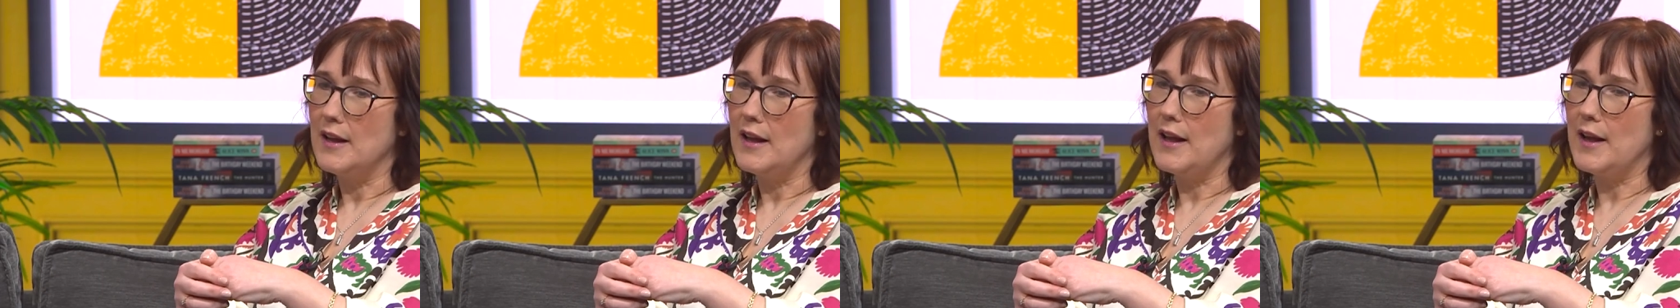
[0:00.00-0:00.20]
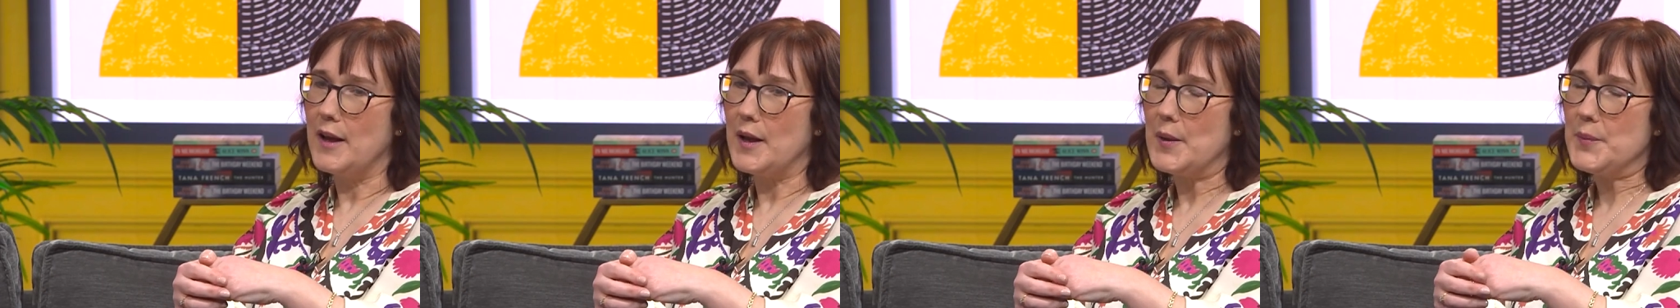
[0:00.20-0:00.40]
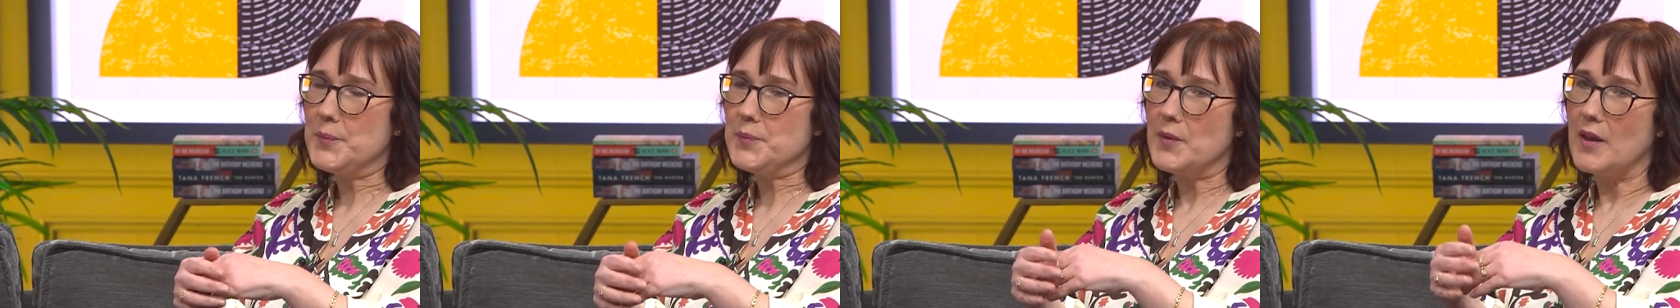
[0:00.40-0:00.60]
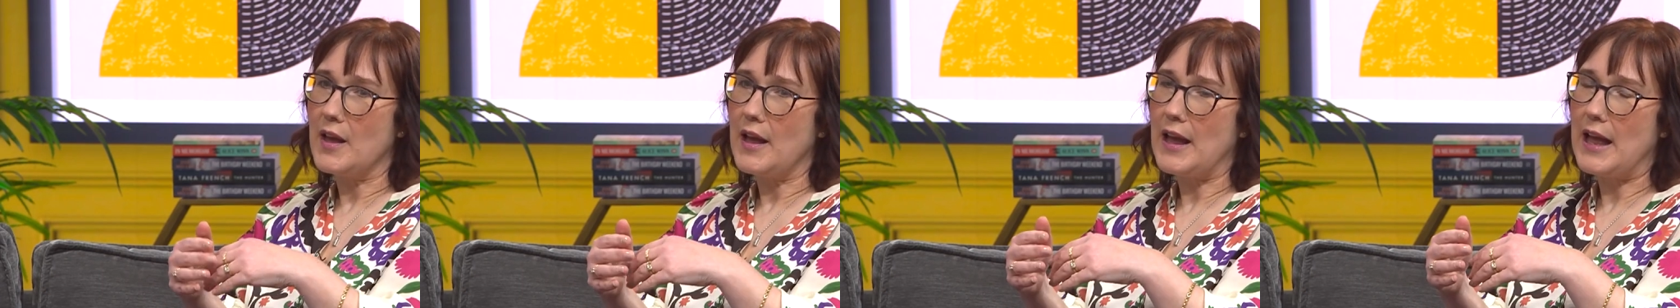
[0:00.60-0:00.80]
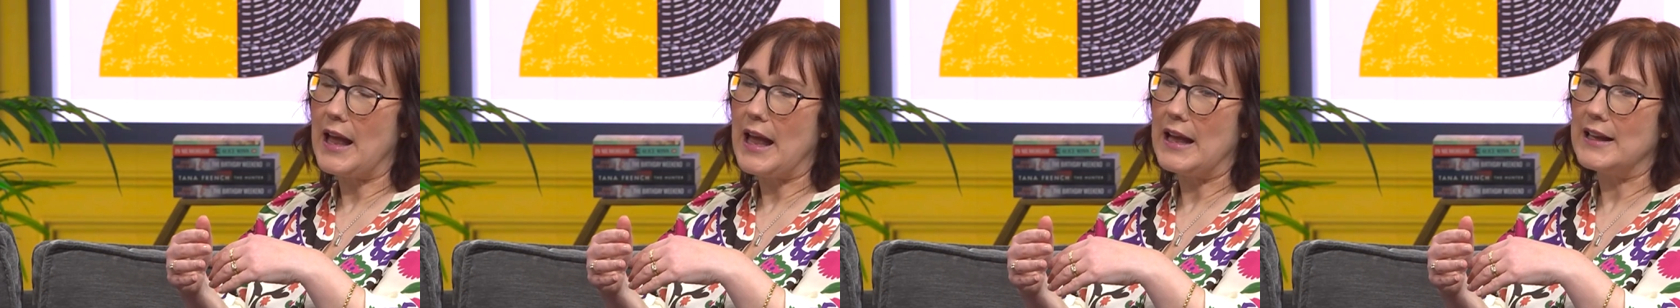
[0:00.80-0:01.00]

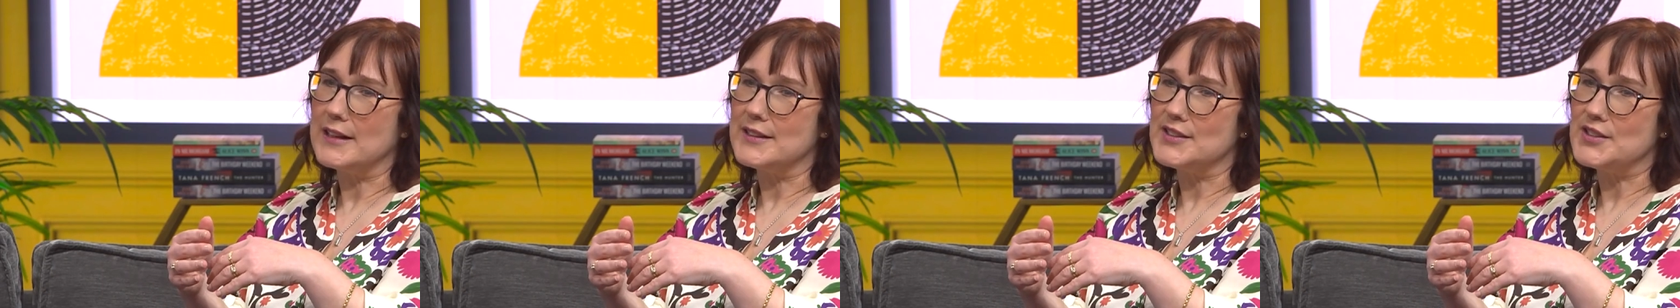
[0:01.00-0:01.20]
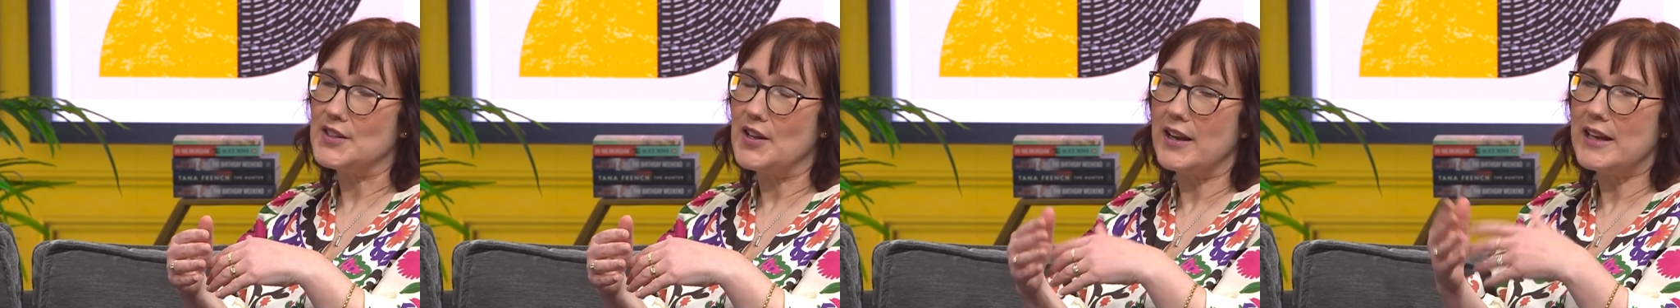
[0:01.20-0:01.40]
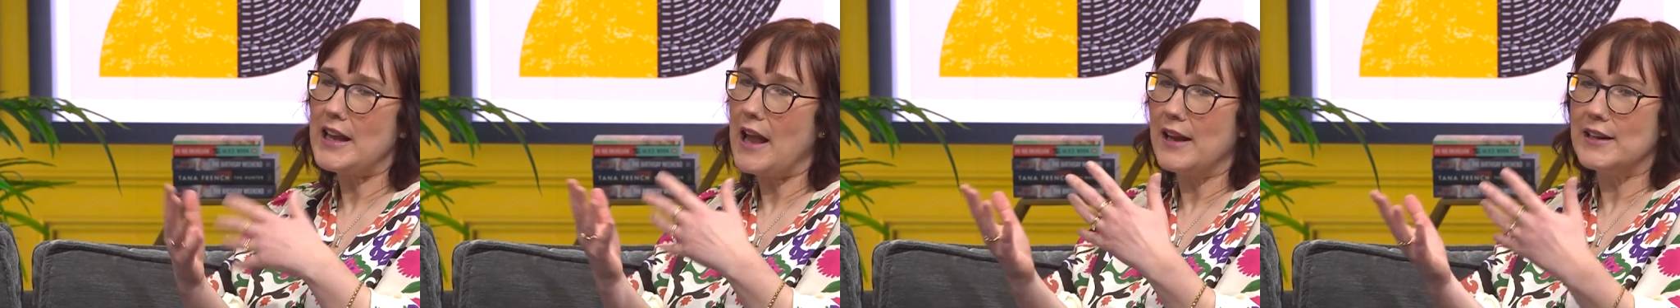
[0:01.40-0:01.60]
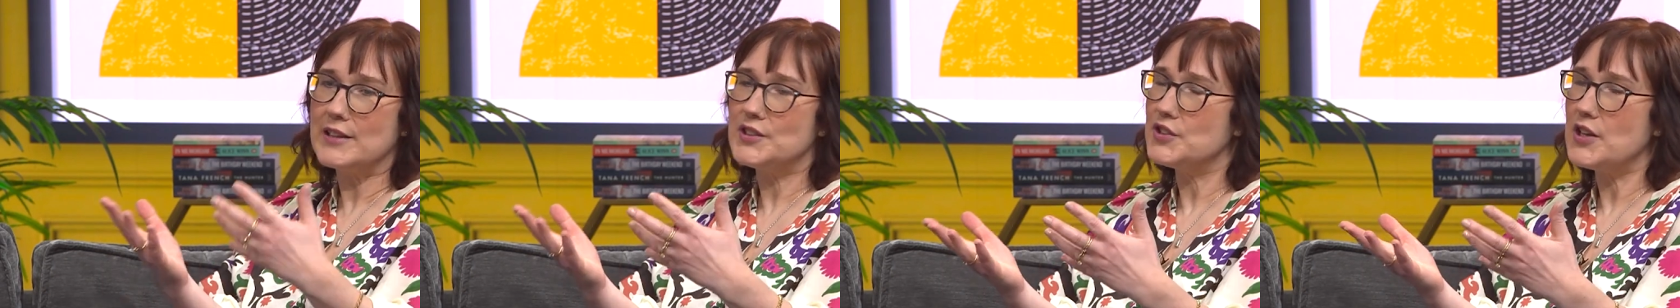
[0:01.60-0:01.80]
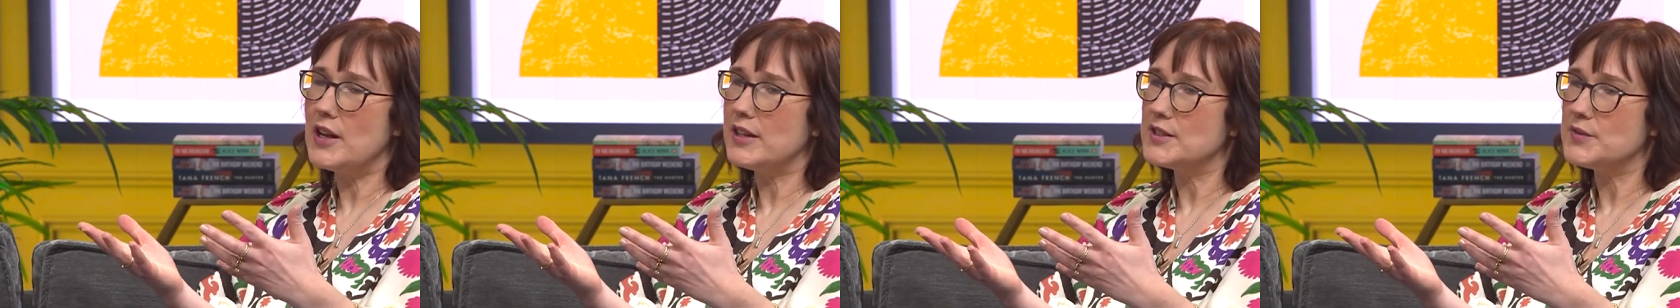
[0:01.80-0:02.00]

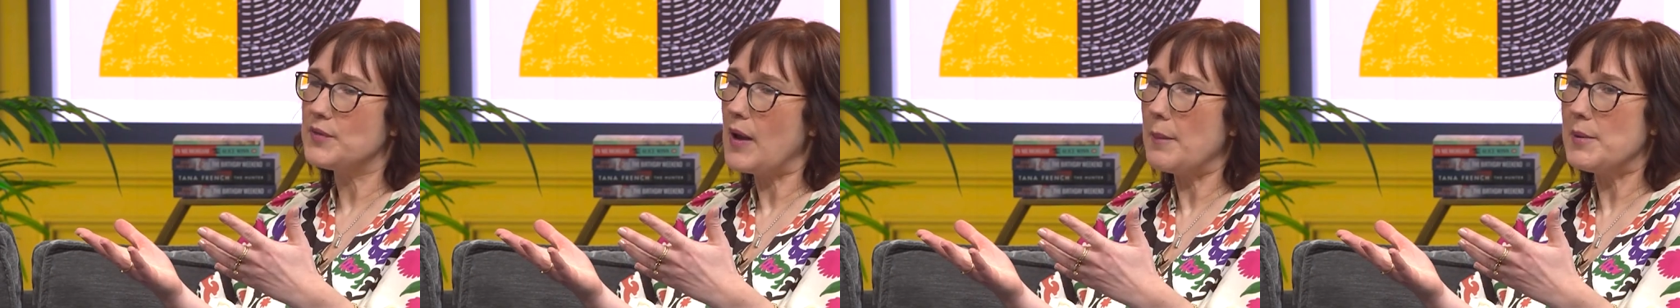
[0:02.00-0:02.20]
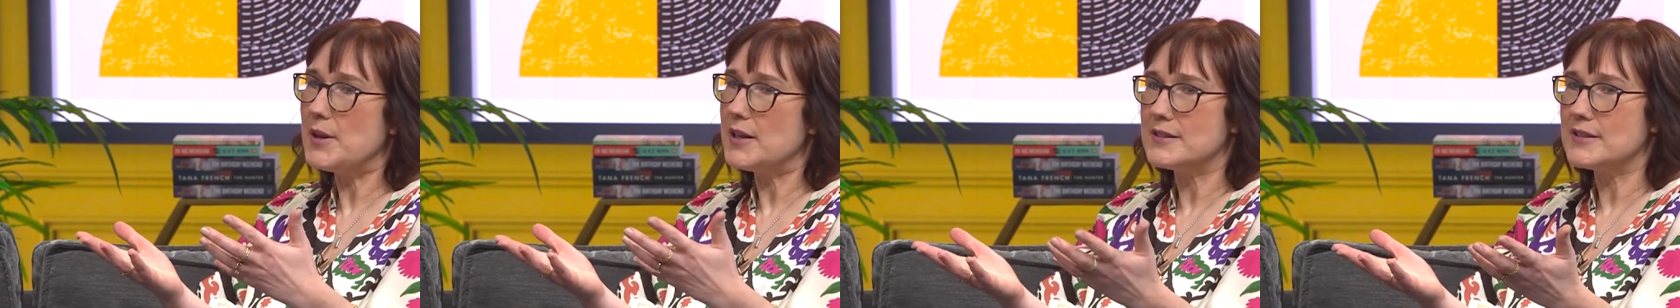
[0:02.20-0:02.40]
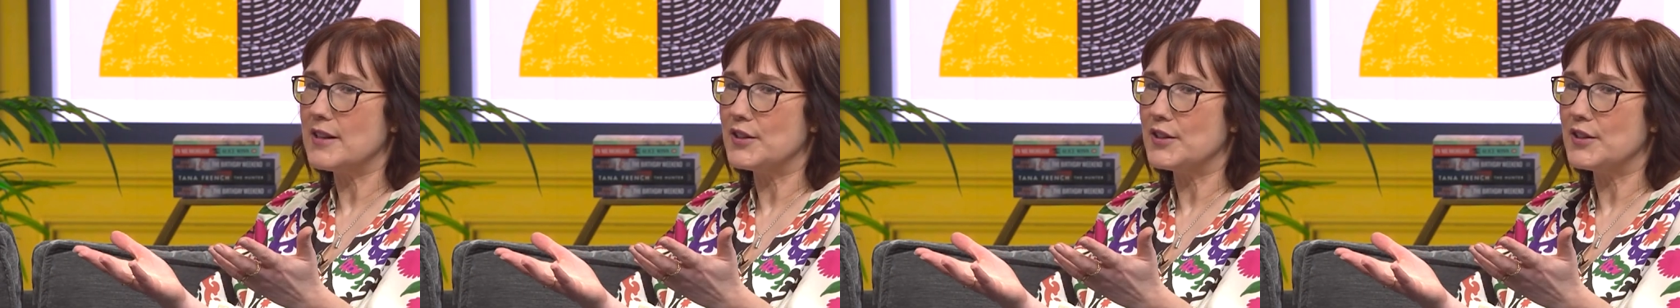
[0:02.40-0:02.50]
It's fabulous.